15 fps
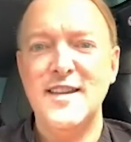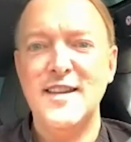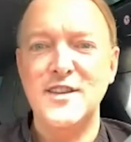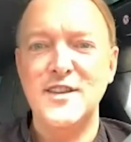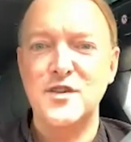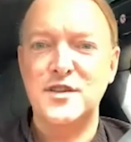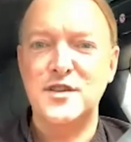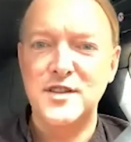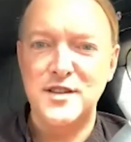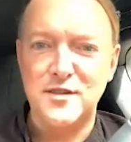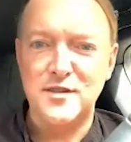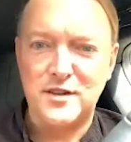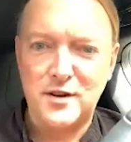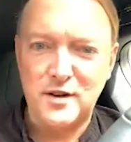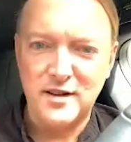You're
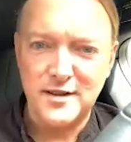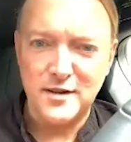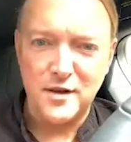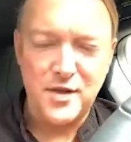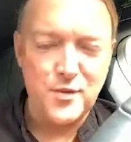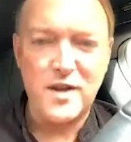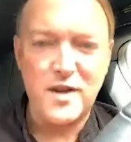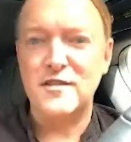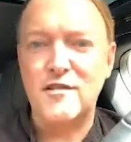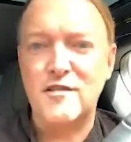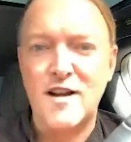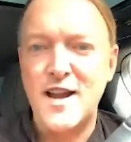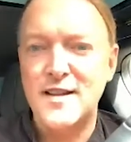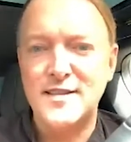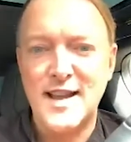
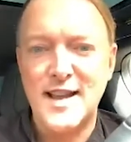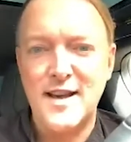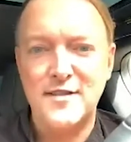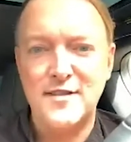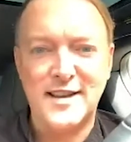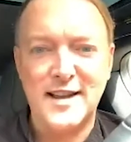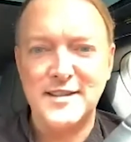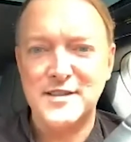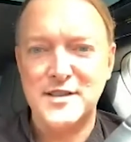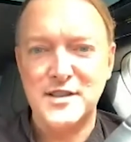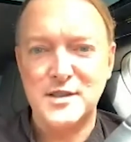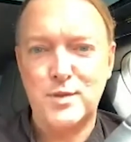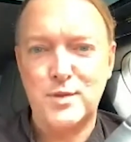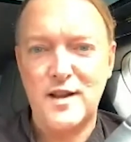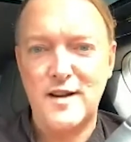$300,000 down against
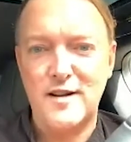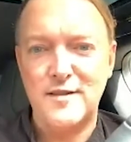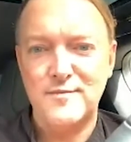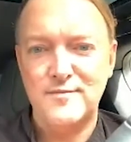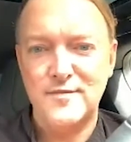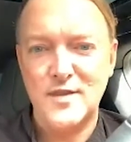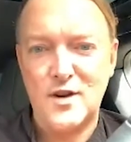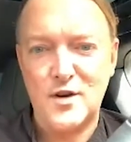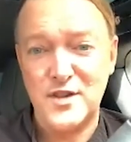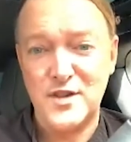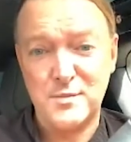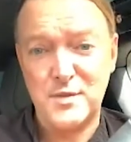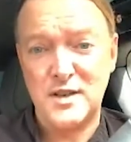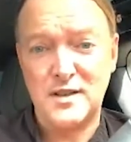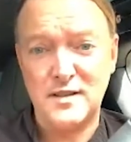this player on
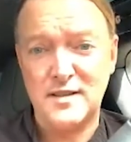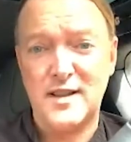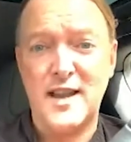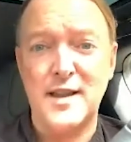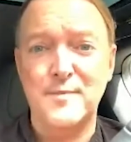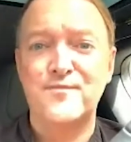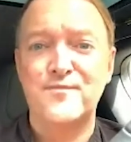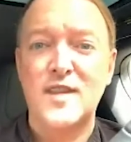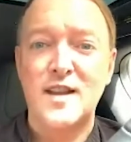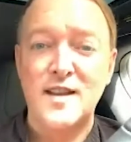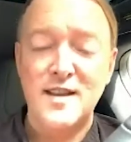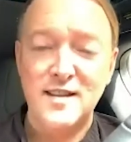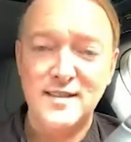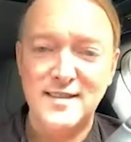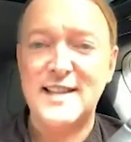this particular game.
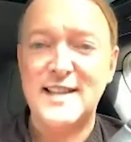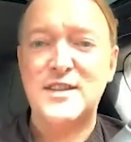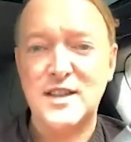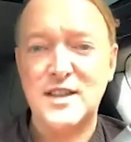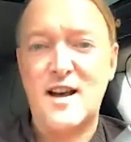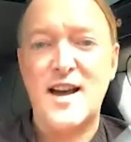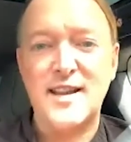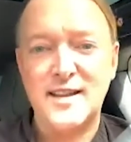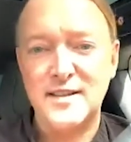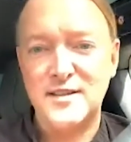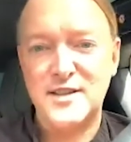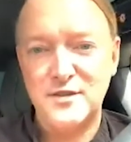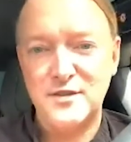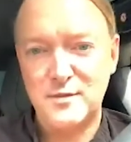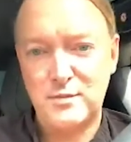Let the guy
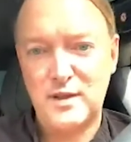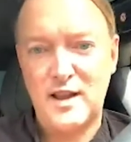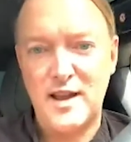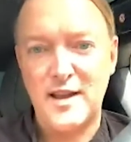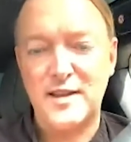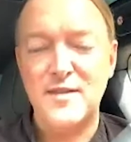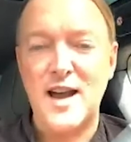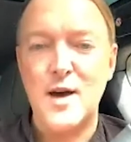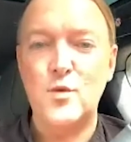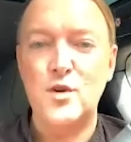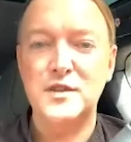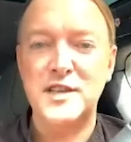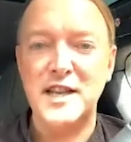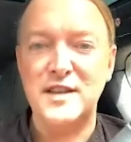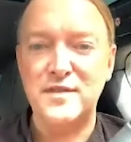continue to play and
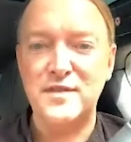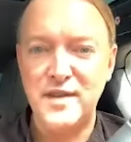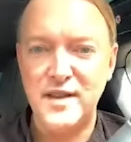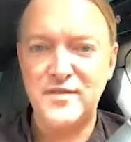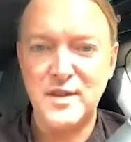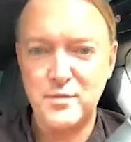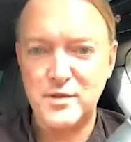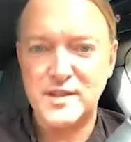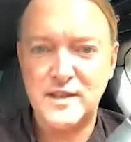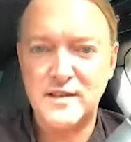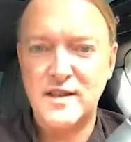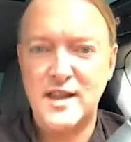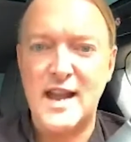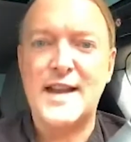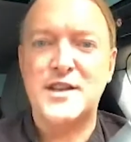we'll take
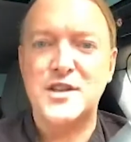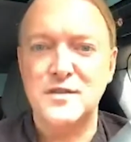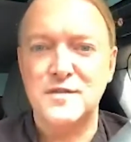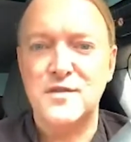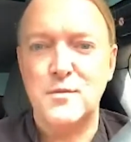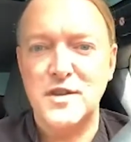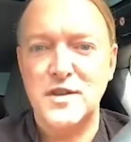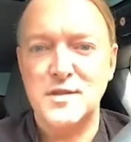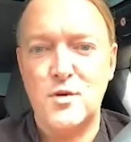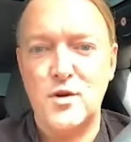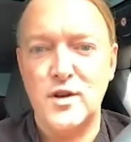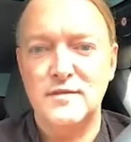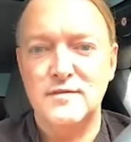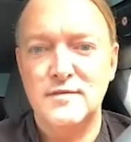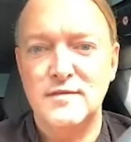50% of the action from this
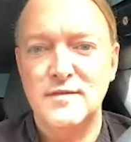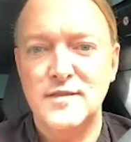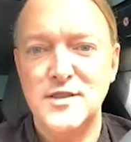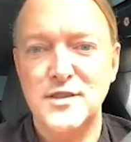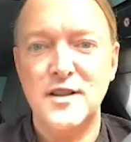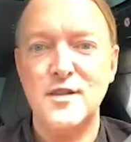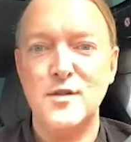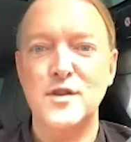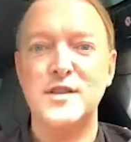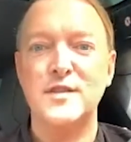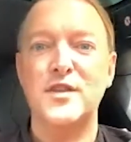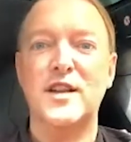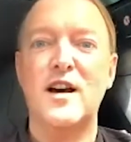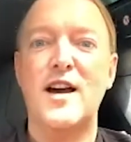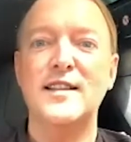point. So in other words,
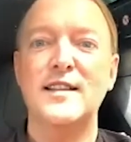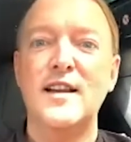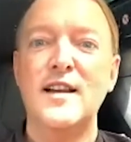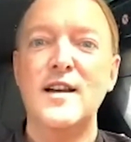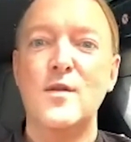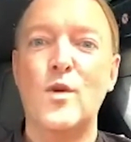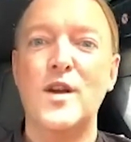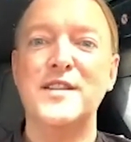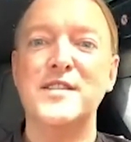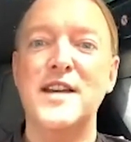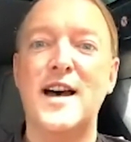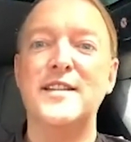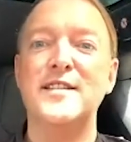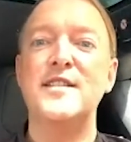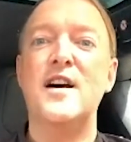if the guy
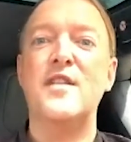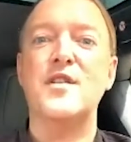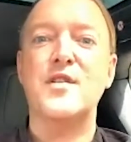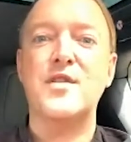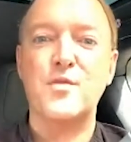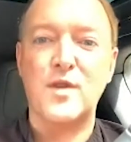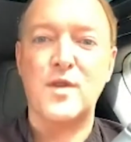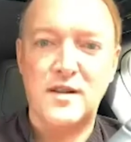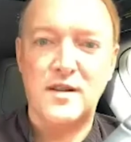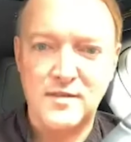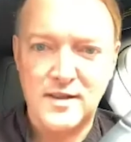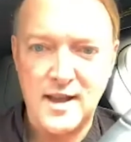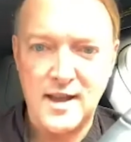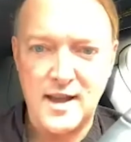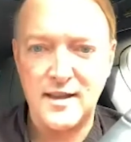wins another
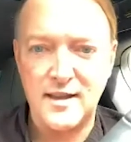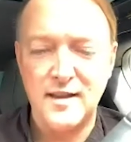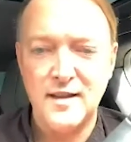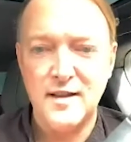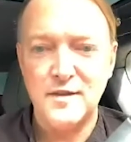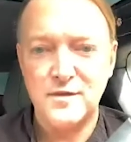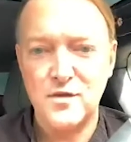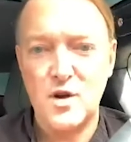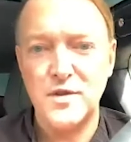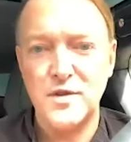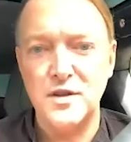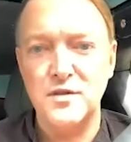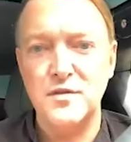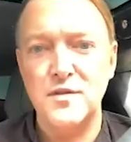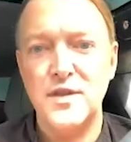$300K from
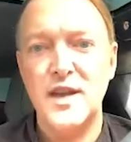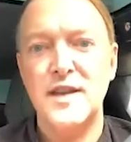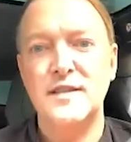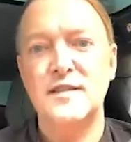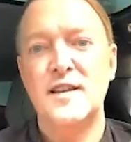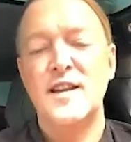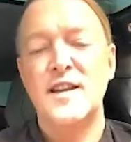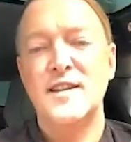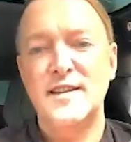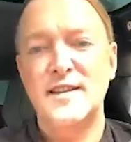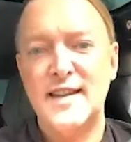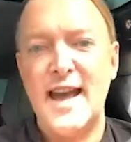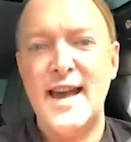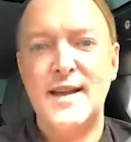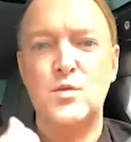you, then
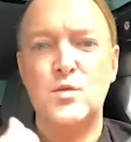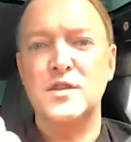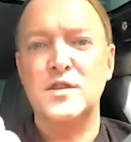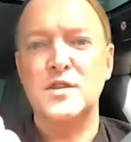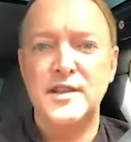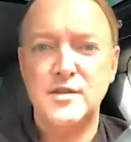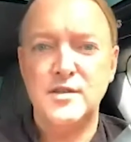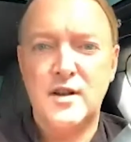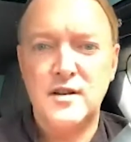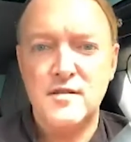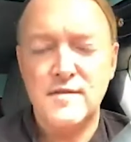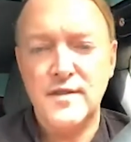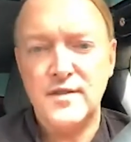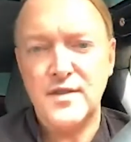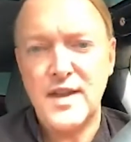GAN will send you
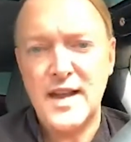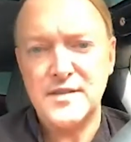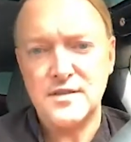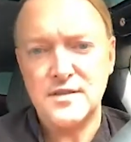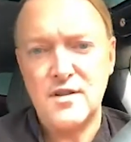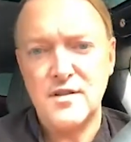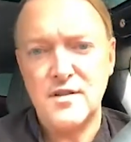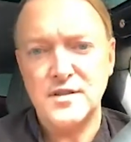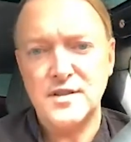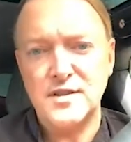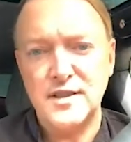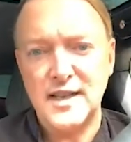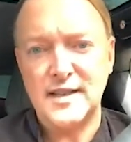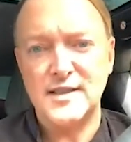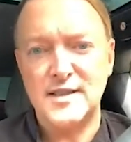
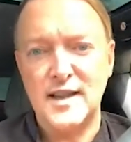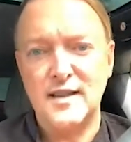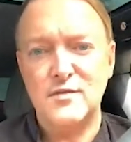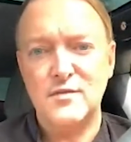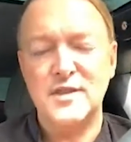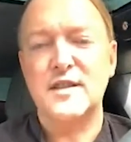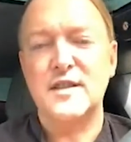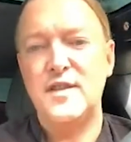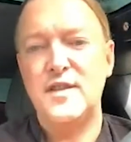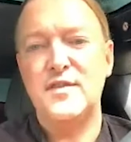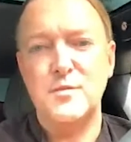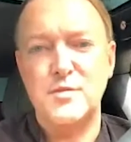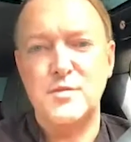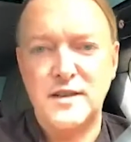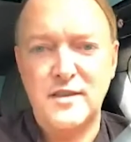$150,000 the next day. We'll take
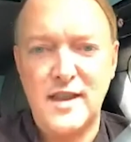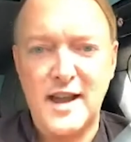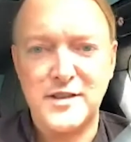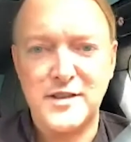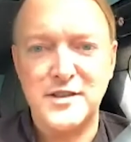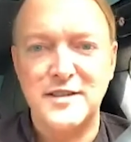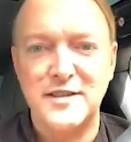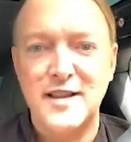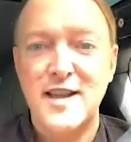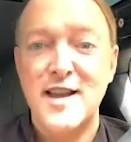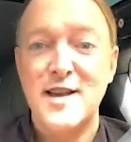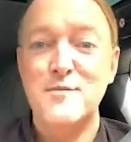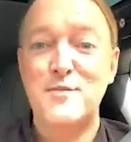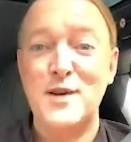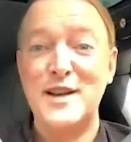50% of the action.
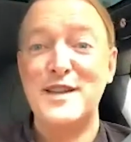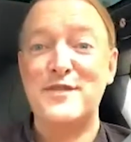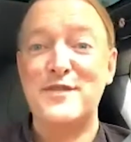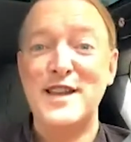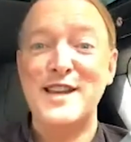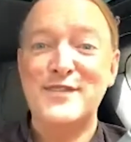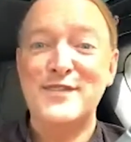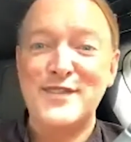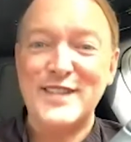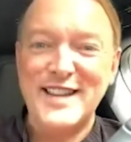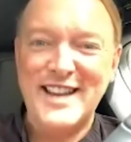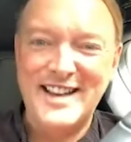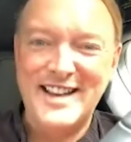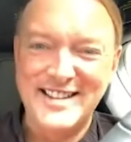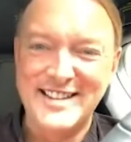But if
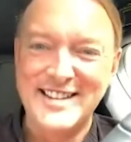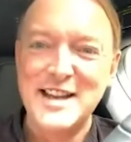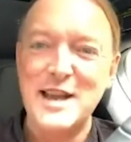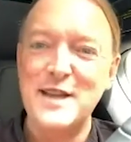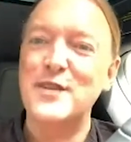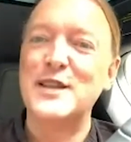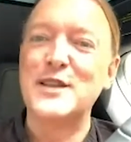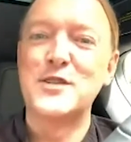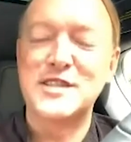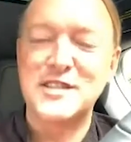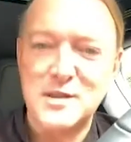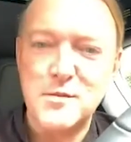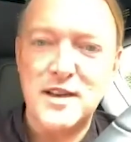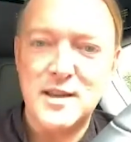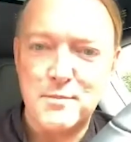he
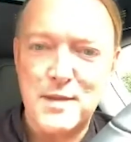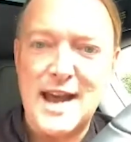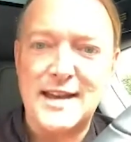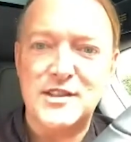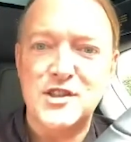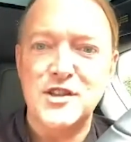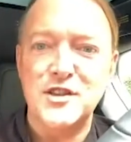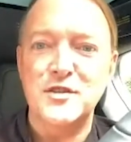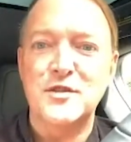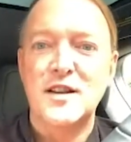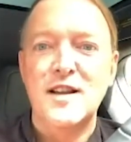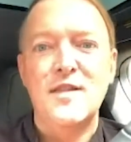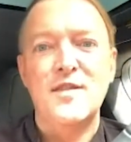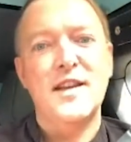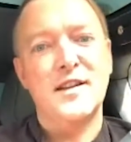loses the money back to you,
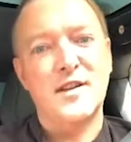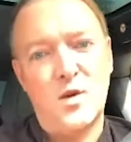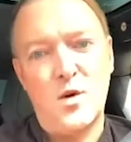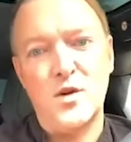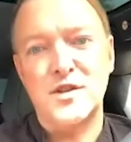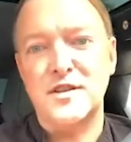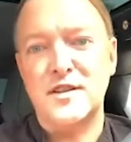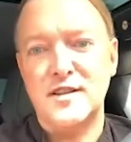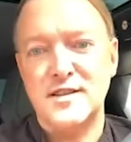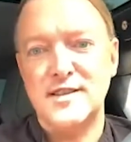then of course you're